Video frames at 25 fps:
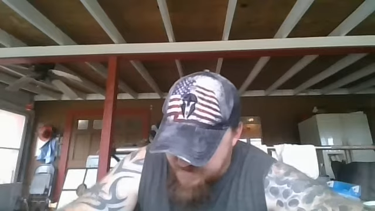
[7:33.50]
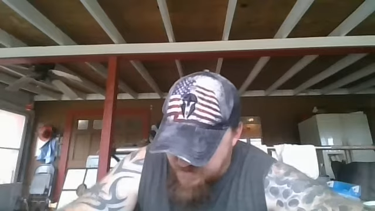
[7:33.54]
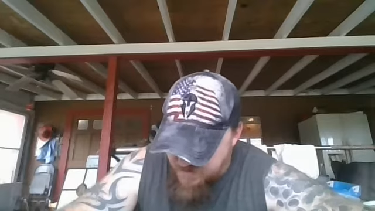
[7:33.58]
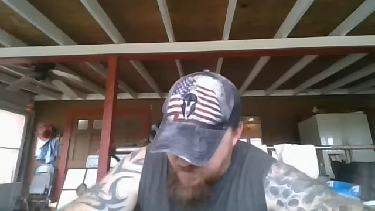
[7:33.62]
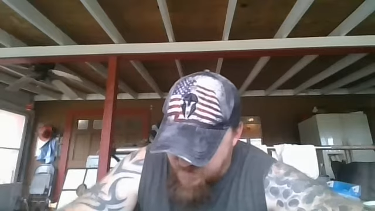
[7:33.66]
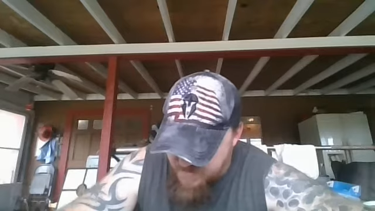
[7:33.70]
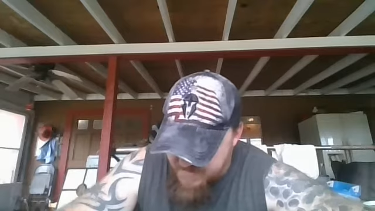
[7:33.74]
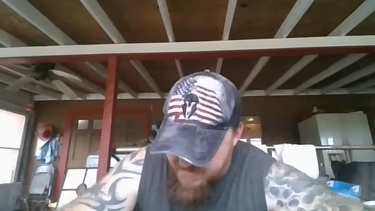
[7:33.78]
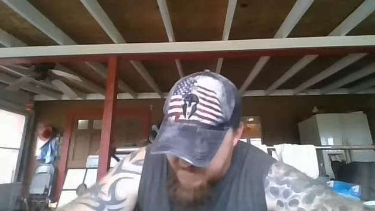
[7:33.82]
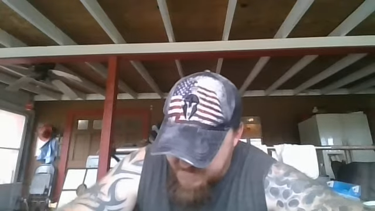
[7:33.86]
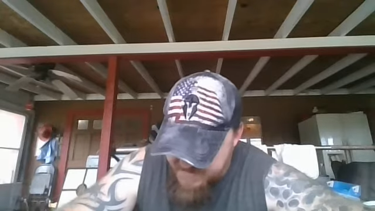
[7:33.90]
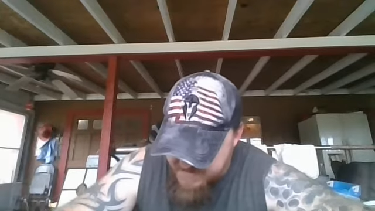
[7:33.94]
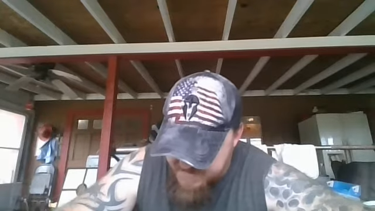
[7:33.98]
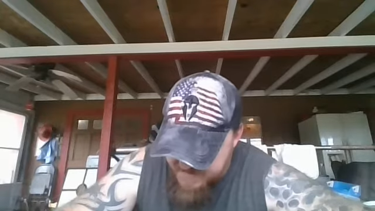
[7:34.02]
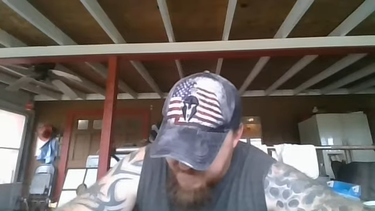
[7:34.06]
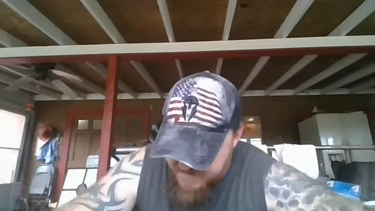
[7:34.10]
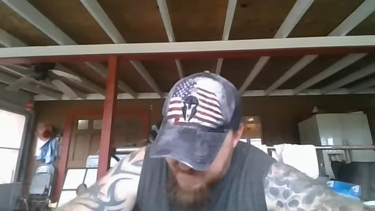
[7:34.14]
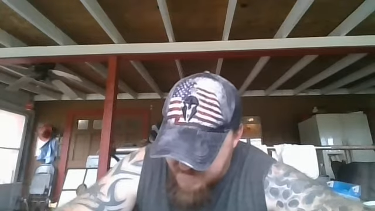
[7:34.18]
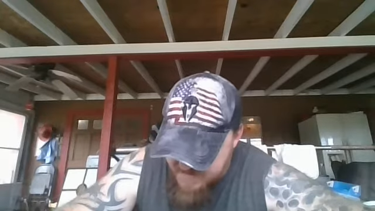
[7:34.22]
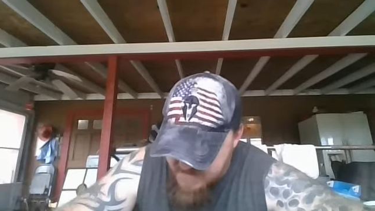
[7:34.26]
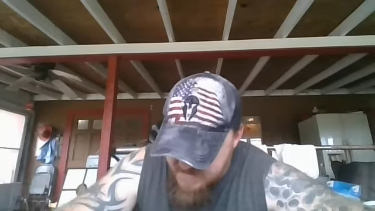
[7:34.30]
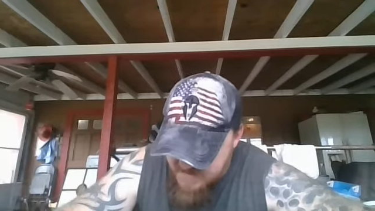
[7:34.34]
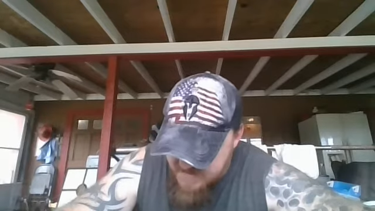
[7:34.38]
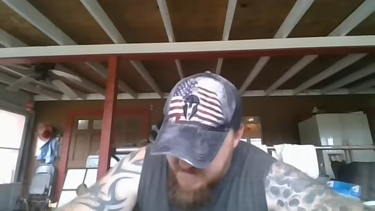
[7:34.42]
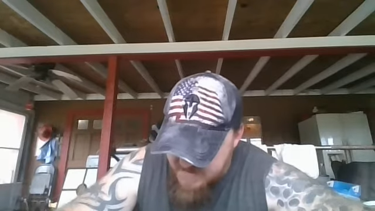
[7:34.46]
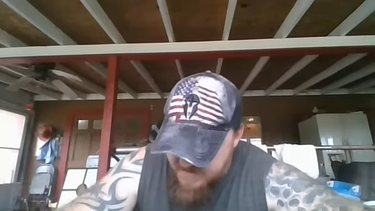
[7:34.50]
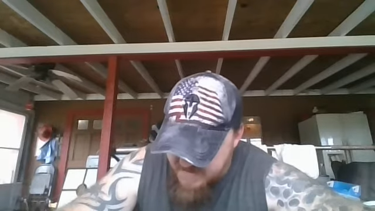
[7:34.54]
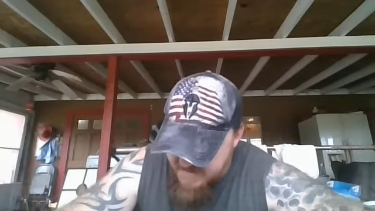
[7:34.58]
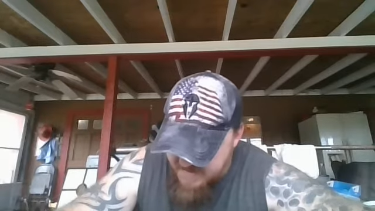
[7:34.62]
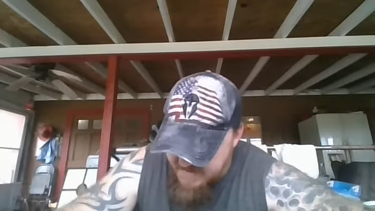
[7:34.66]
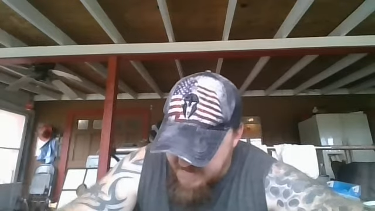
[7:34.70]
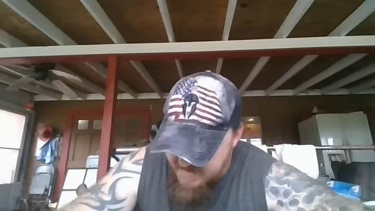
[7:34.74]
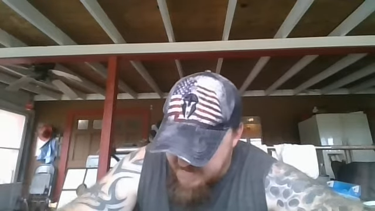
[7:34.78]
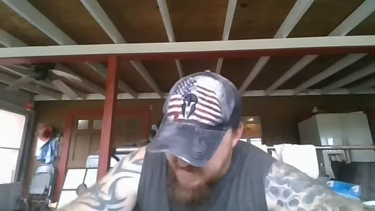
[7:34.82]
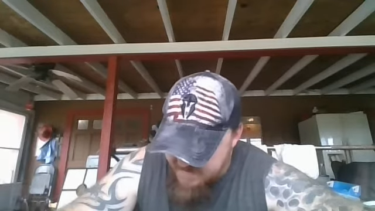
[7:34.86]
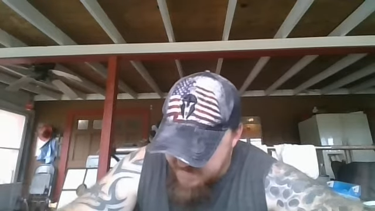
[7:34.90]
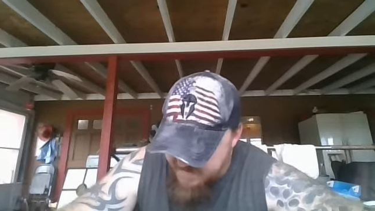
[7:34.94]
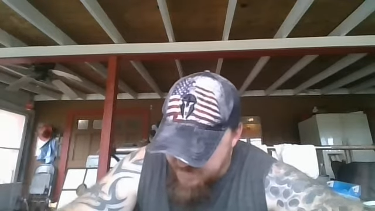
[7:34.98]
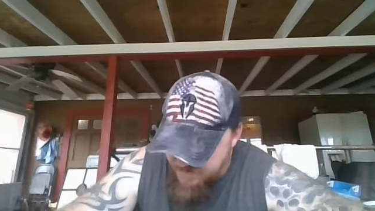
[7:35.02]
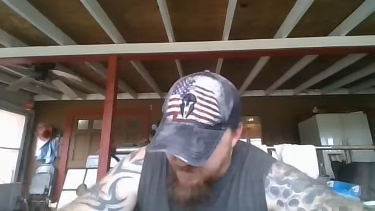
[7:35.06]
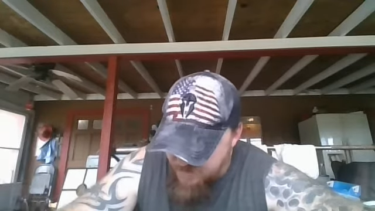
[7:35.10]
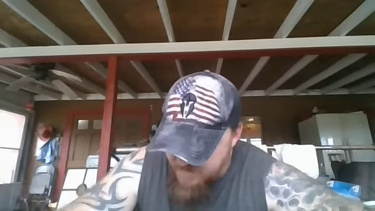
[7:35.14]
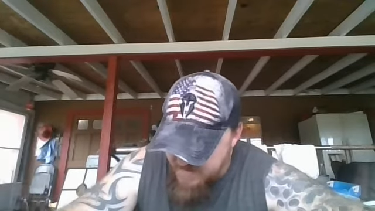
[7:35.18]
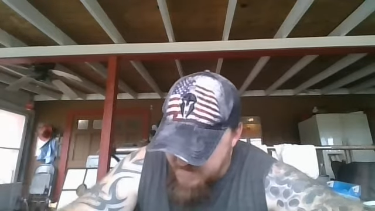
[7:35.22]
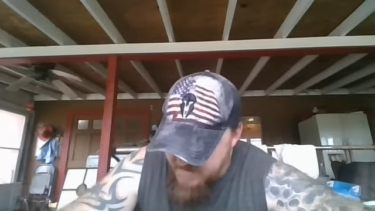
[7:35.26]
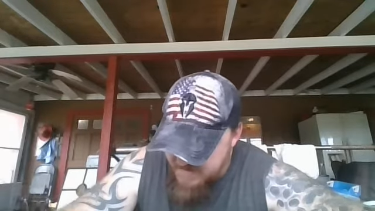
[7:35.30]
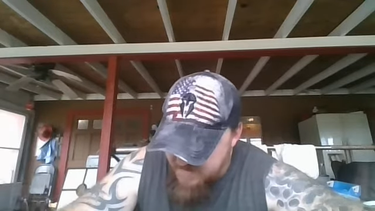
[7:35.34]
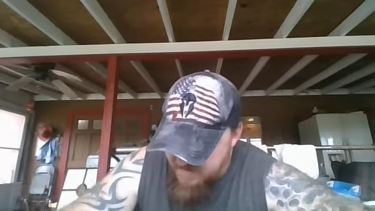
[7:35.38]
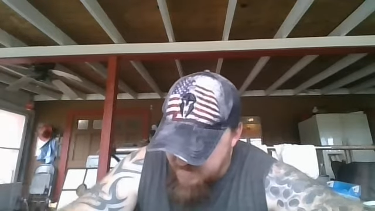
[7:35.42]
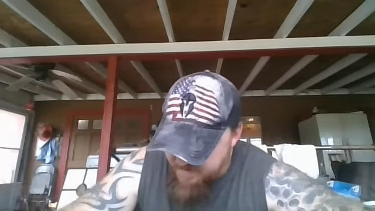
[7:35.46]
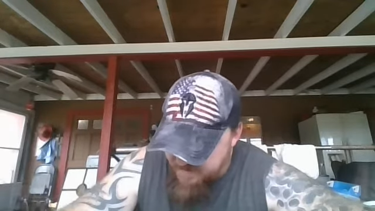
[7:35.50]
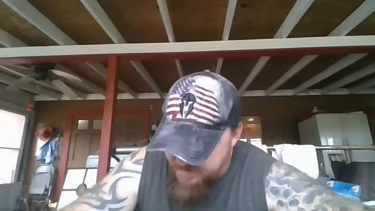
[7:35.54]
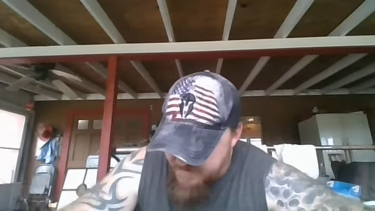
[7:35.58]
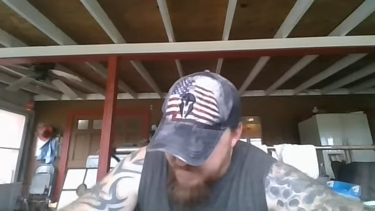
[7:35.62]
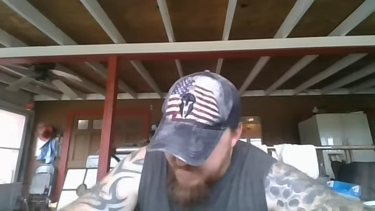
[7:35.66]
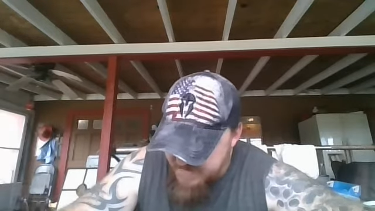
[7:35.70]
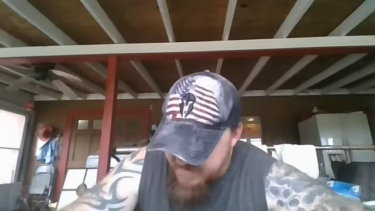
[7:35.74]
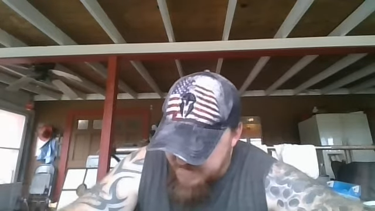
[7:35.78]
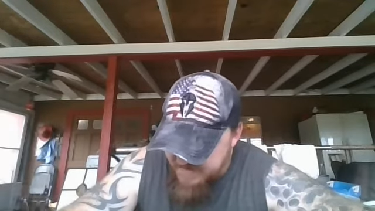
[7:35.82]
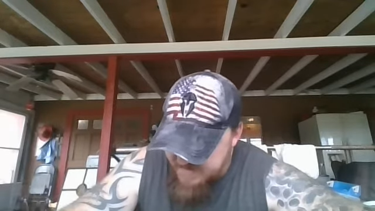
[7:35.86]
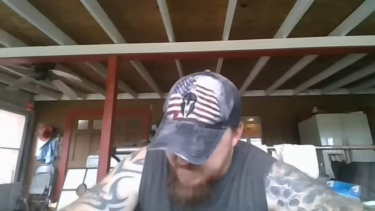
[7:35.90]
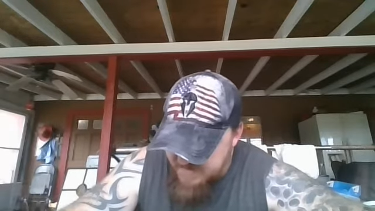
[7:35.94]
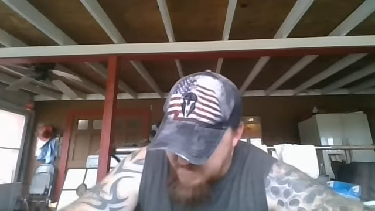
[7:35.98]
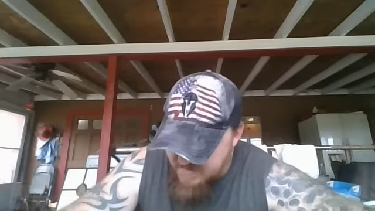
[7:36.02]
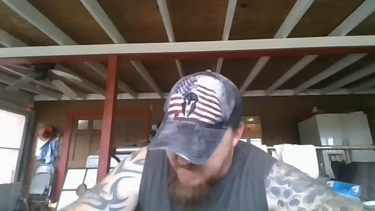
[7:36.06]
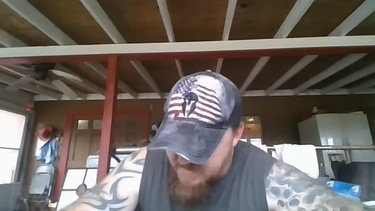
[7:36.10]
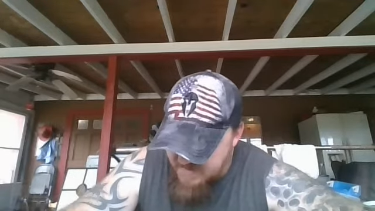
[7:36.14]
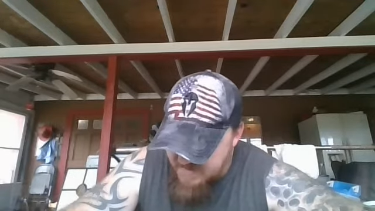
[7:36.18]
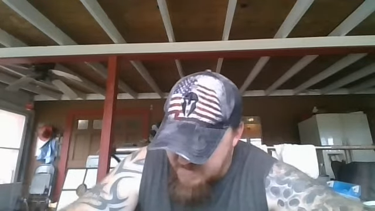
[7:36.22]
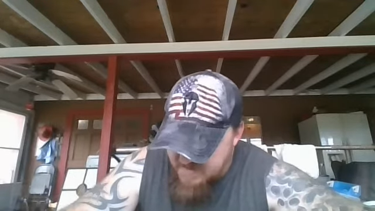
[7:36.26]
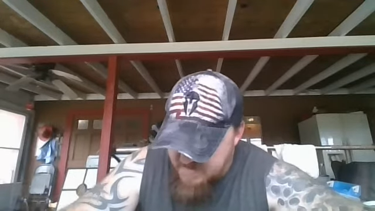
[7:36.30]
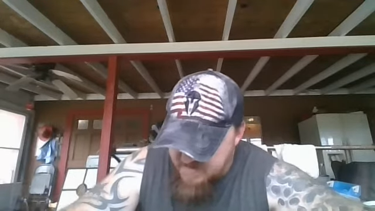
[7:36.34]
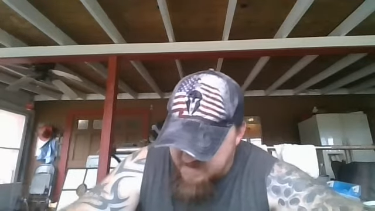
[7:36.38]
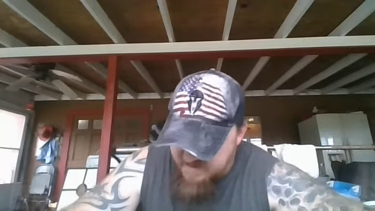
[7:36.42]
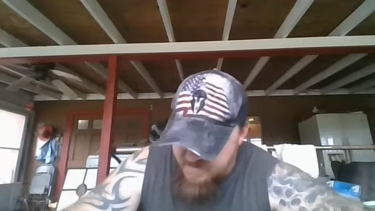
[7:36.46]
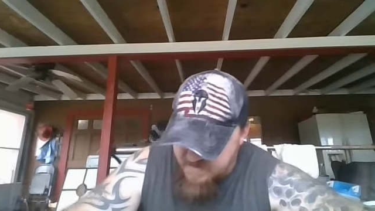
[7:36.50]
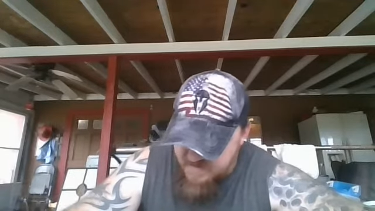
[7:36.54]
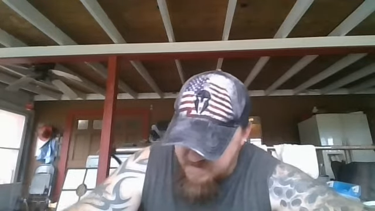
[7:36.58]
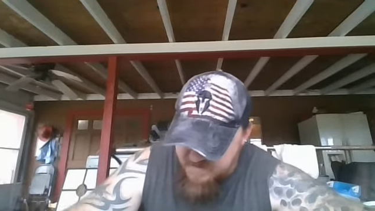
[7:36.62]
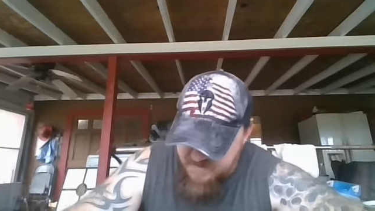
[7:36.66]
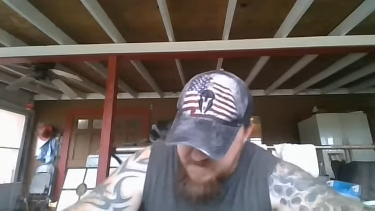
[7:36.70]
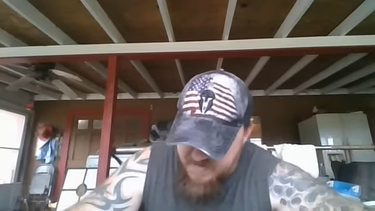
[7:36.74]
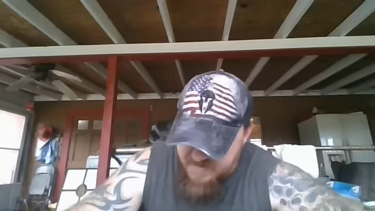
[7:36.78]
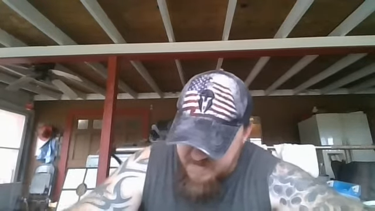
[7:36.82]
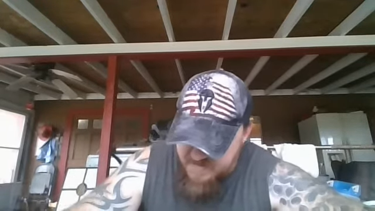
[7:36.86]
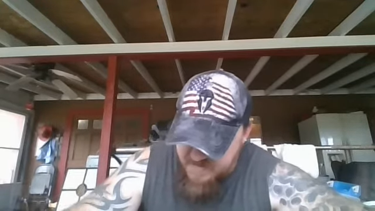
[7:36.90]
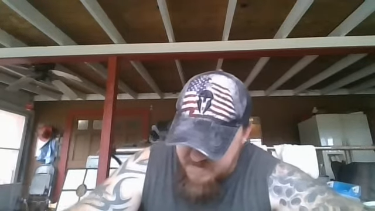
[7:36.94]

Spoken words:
No face is visible, so there are no lips to read.